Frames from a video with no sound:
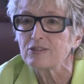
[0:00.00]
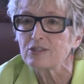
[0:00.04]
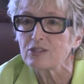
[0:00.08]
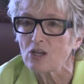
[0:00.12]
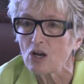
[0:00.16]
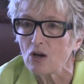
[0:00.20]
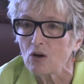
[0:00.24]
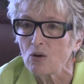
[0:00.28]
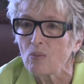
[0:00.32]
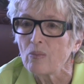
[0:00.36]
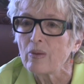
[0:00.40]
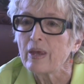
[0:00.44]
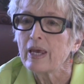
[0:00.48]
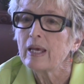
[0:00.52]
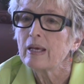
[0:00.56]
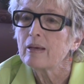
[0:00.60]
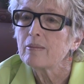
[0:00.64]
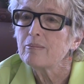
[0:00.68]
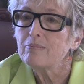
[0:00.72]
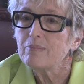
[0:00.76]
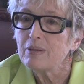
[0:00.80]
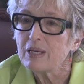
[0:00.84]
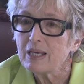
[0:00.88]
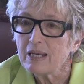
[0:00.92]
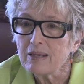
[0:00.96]
So
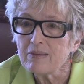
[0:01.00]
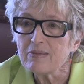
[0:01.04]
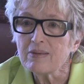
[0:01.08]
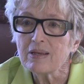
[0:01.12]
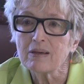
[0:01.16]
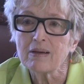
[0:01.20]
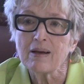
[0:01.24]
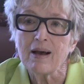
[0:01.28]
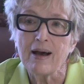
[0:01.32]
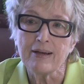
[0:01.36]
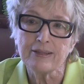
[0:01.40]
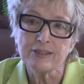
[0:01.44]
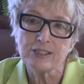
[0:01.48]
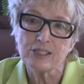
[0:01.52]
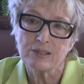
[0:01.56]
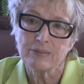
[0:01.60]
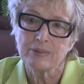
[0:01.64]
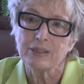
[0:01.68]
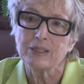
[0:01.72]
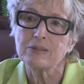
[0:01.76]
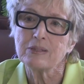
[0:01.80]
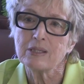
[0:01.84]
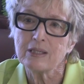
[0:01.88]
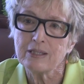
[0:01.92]
being the consummate